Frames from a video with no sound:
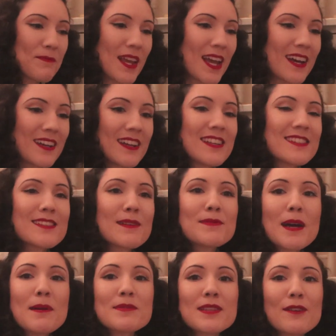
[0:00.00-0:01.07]
And
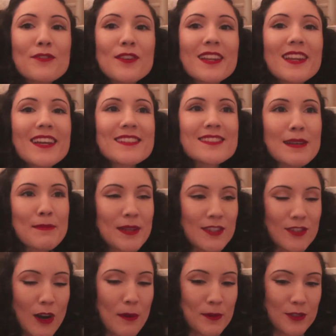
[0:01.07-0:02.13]
sometimes I feel like some of
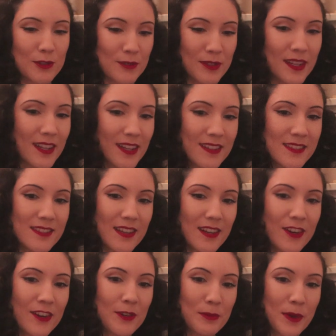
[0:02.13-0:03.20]
these opportunities
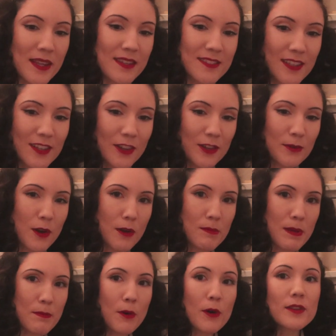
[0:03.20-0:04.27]
are wasted on the wrong
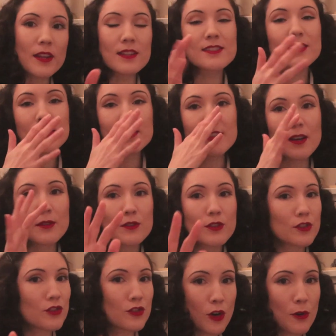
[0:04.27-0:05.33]
people. That's gonna sound
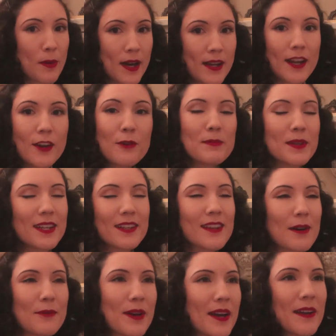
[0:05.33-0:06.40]
so bad. I don't mean it
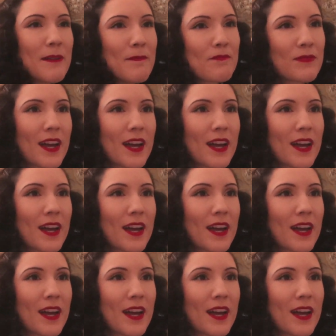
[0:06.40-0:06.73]
that way.